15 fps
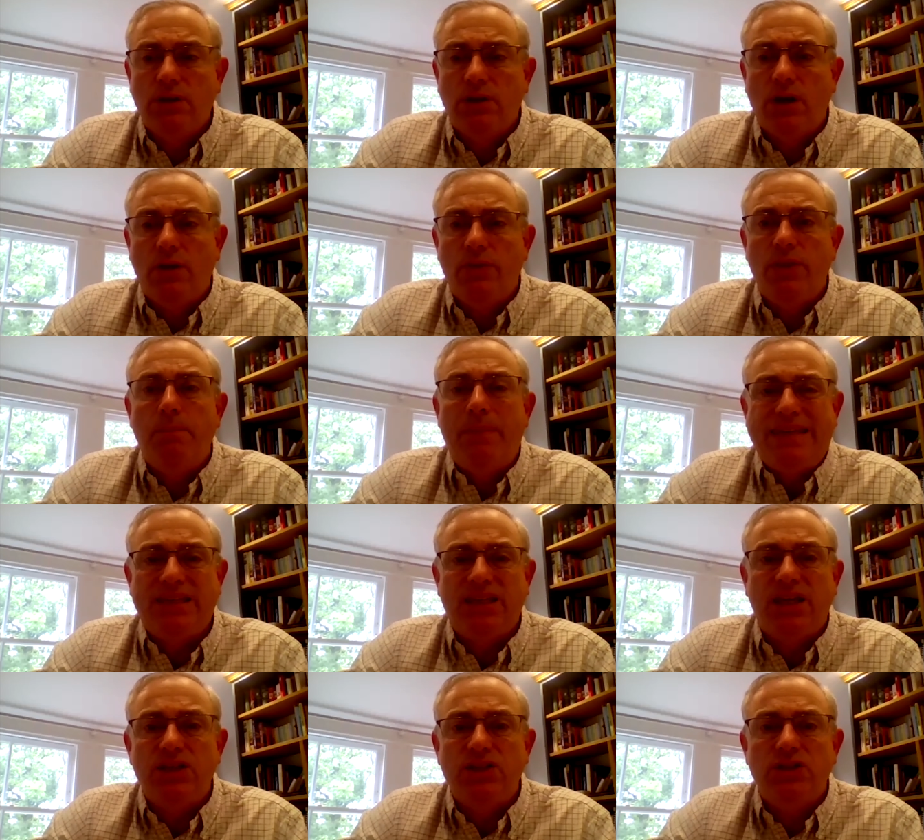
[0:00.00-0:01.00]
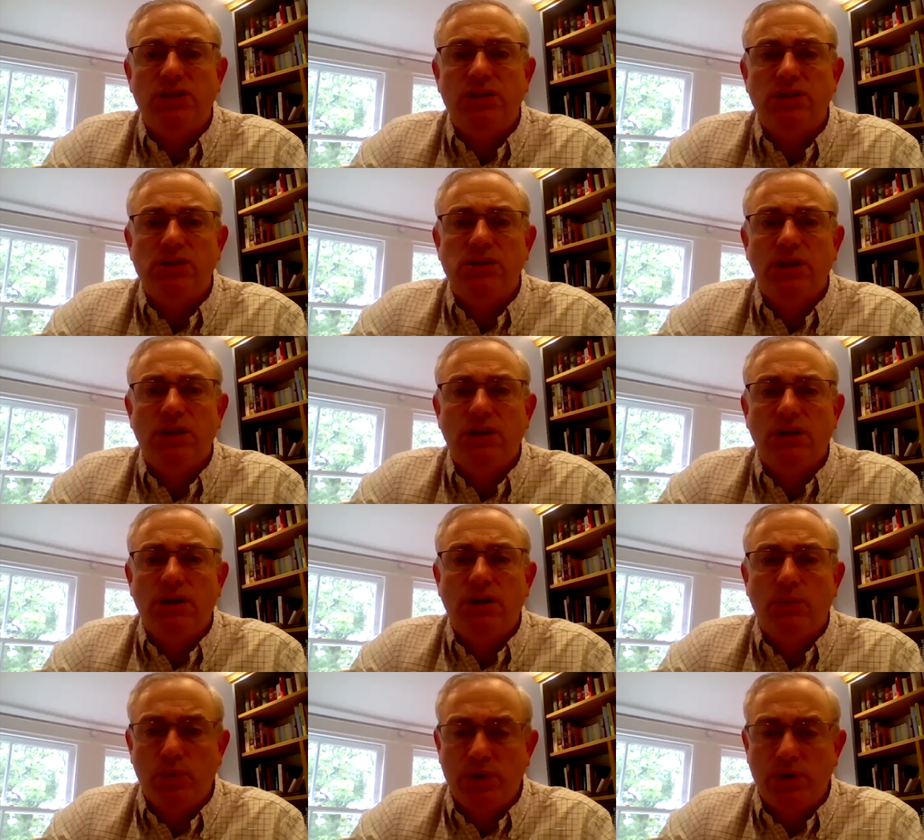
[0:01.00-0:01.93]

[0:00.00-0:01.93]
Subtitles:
the medications and